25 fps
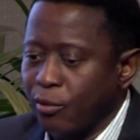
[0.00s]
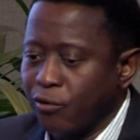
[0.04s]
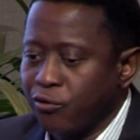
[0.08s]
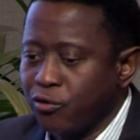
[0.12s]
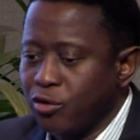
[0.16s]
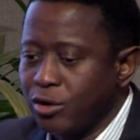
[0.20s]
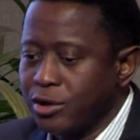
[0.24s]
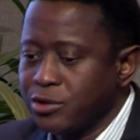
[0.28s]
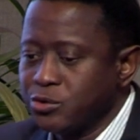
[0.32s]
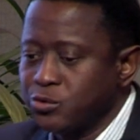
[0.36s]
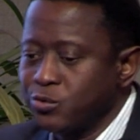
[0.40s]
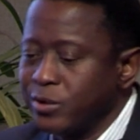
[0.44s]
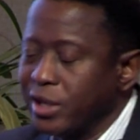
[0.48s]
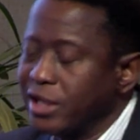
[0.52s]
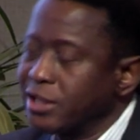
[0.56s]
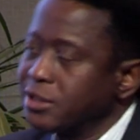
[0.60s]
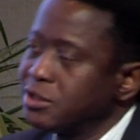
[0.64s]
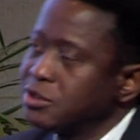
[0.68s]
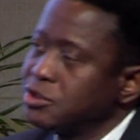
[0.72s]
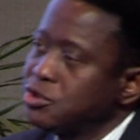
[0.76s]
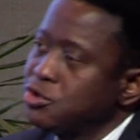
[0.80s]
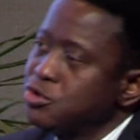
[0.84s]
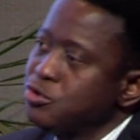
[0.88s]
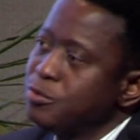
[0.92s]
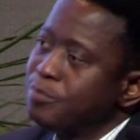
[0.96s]
Of course, we had
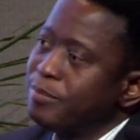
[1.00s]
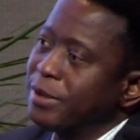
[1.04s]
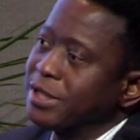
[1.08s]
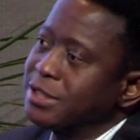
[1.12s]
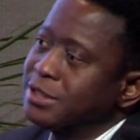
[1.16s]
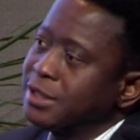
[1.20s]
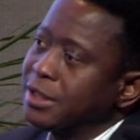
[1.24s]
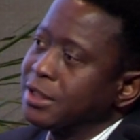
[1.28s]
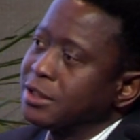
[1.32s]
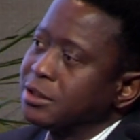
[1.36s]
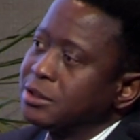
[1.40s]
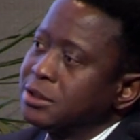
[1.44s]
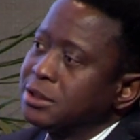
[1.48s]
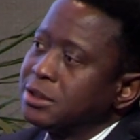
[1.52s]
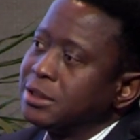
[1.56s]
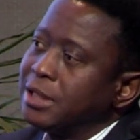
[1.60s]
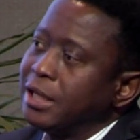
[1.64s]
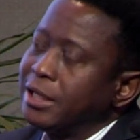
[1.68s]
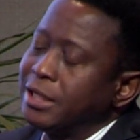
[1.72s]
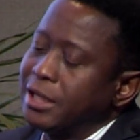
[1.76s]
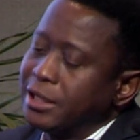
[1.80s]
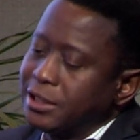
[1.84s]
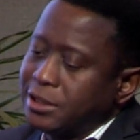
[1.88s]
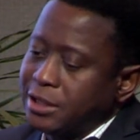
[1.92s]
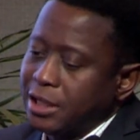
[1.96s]
2%
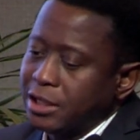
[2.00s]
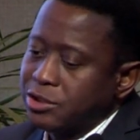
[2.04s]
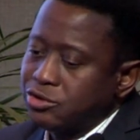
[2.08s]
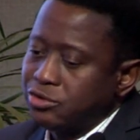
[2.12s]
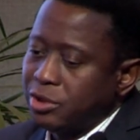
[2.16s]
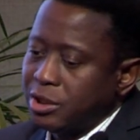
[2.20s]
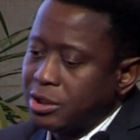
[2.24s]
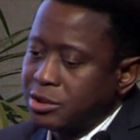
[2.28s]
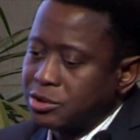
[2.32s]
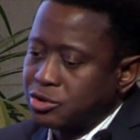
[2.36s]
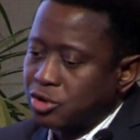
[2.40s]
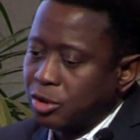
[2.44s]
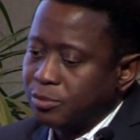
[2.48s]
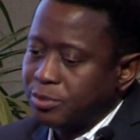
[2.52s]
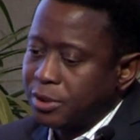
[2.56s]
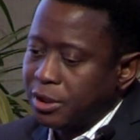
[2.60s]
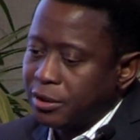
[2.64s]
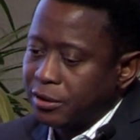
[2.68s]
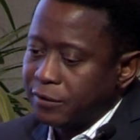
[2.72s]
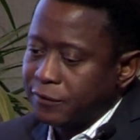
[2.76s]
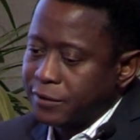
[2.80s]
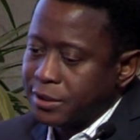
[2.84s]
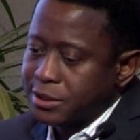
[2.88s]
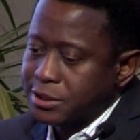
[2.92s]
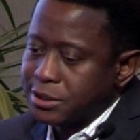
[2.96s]
that had actually dropped out
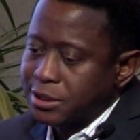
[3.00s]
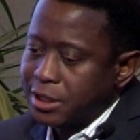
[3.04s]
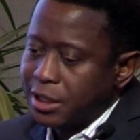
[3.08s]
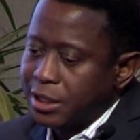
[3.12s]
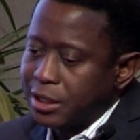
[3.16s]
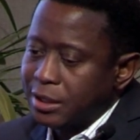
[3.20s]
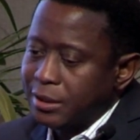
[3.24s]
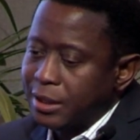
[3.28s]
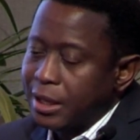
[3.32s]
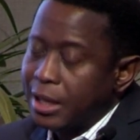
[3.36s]
of the study,